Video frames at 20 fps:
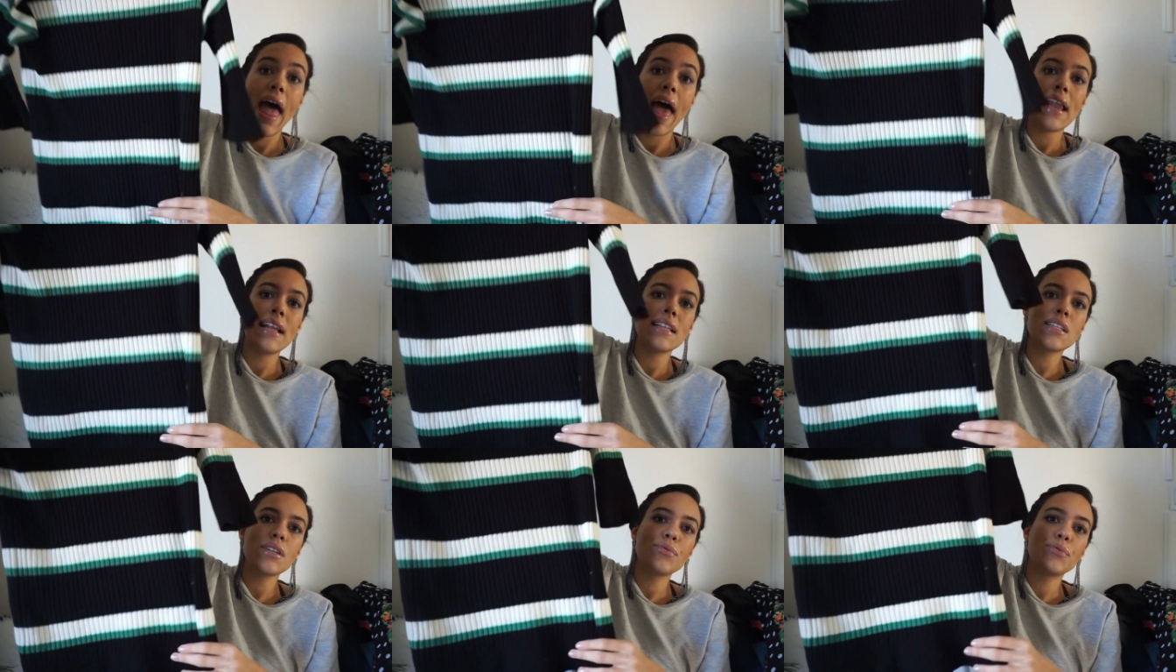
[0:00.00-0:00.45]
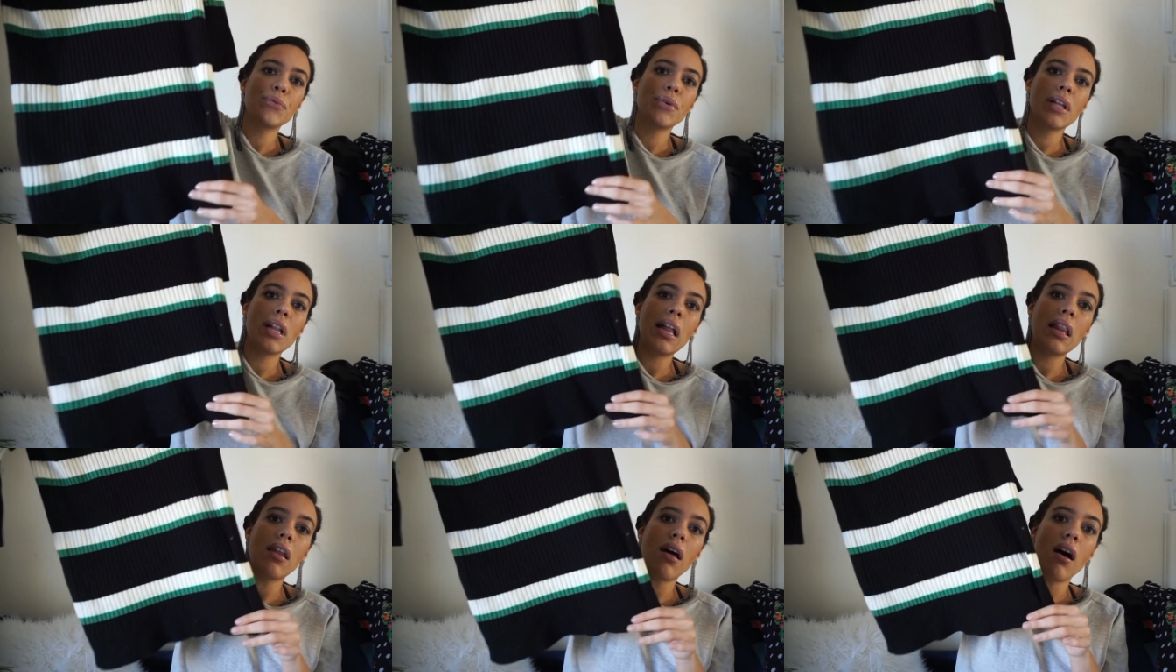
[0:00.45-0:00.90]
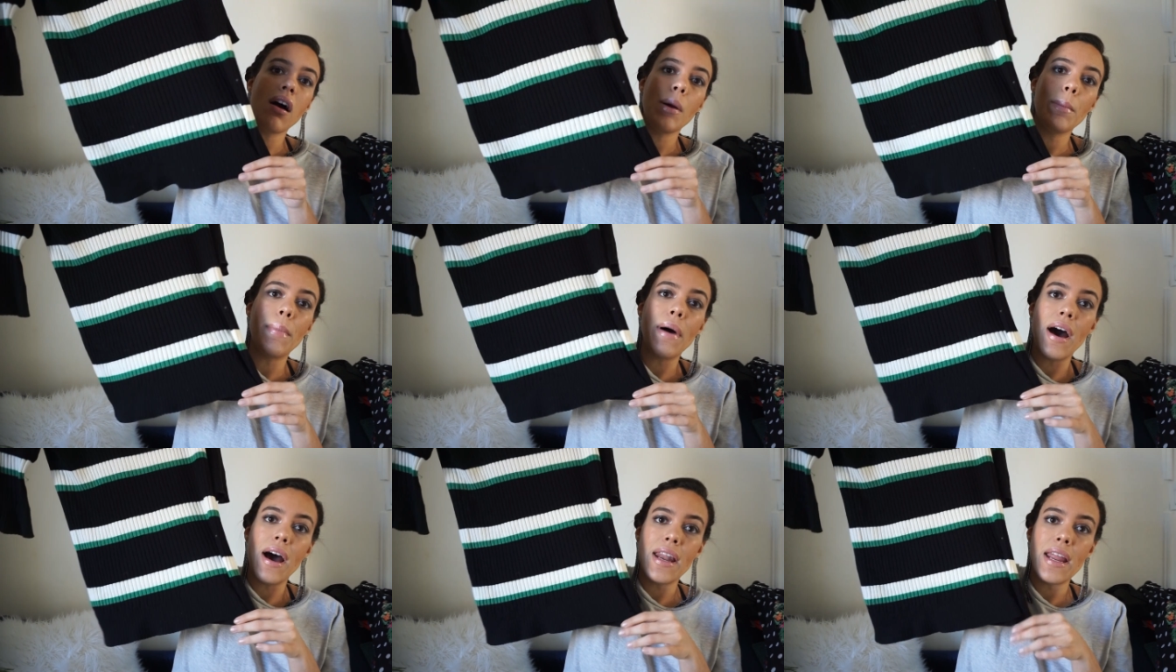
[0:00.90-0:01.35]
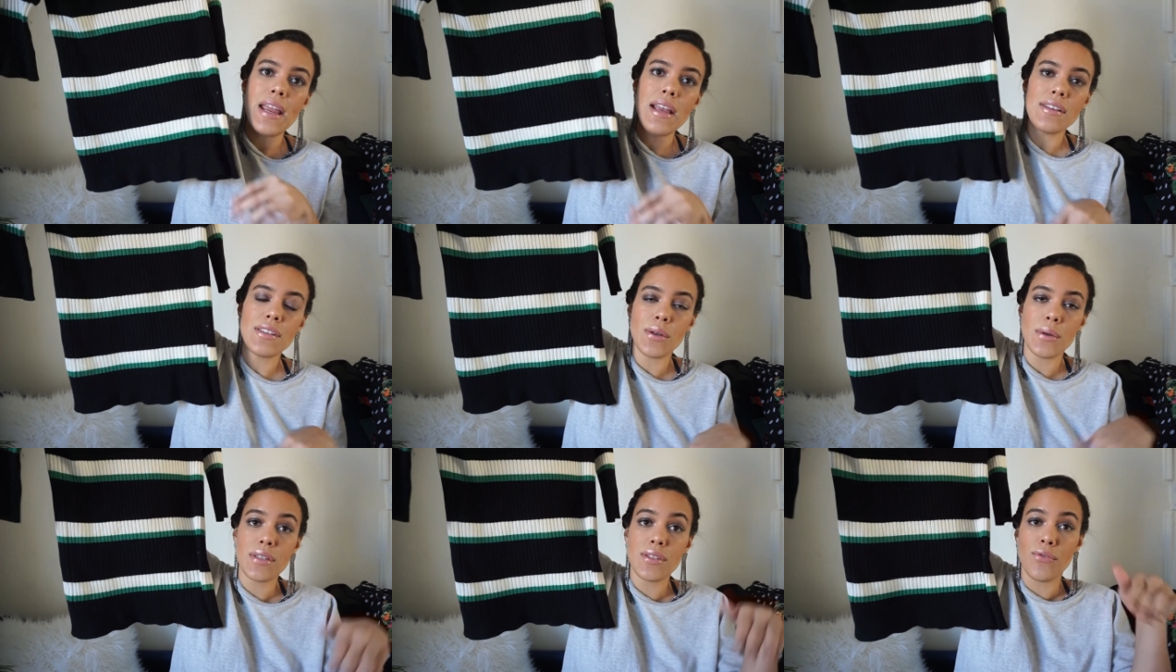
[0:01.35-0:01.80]
and it's a really long
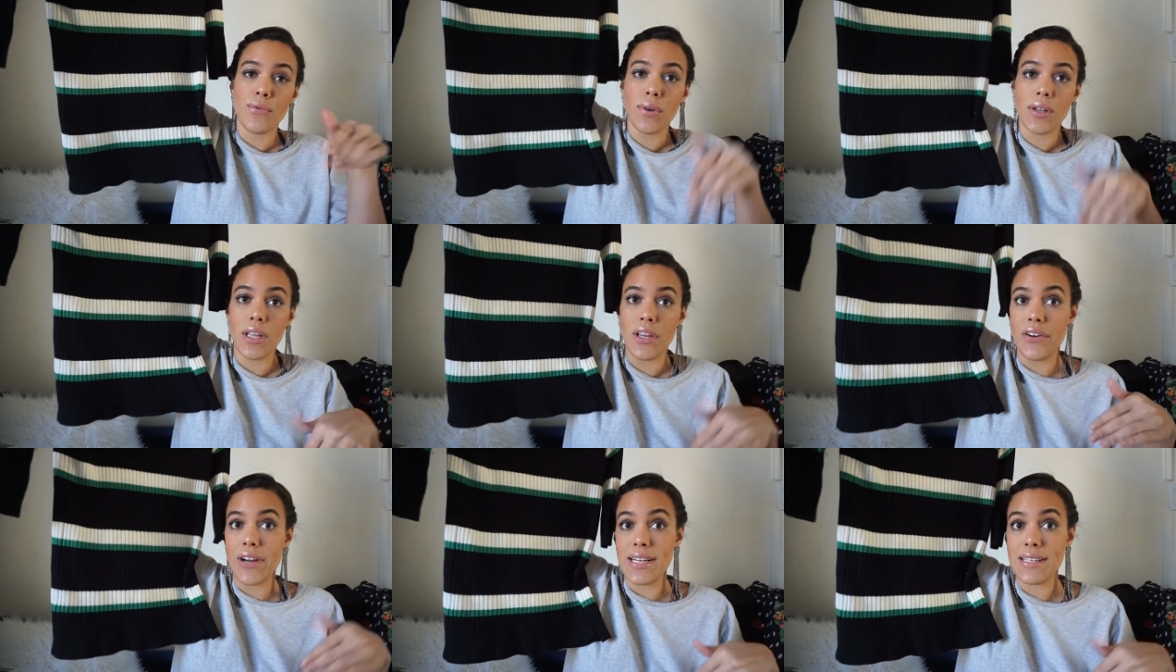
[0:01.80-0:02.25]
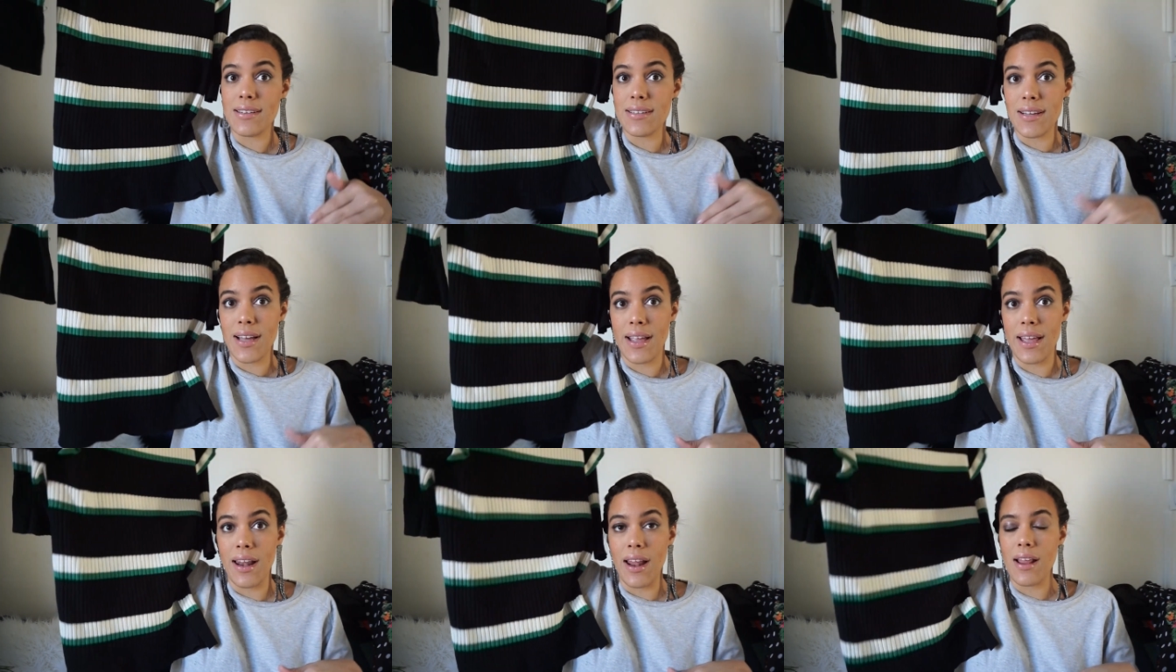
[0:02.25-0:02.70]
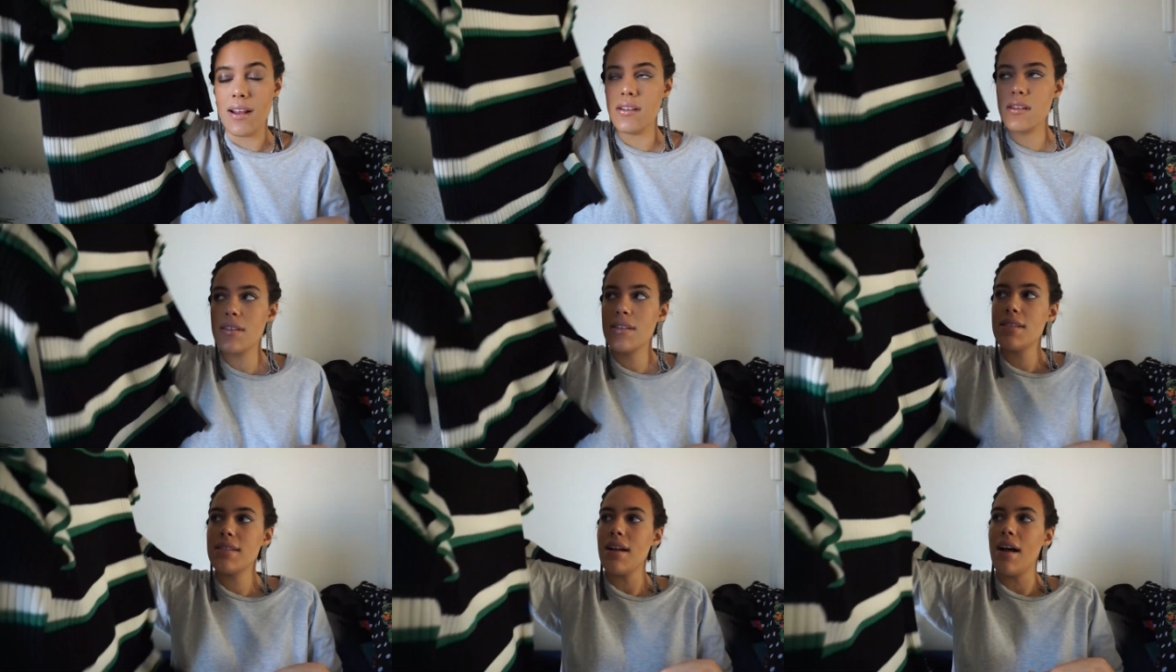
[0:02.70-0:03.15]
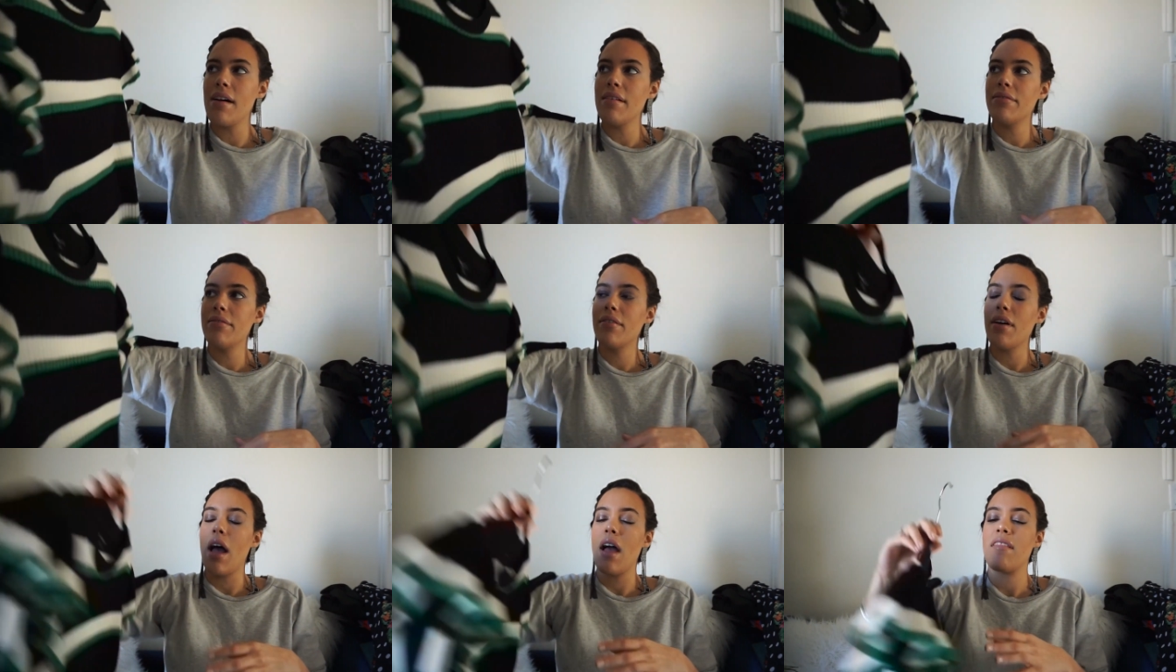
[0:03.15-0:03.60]
body so it's really great to tuck it into stuff.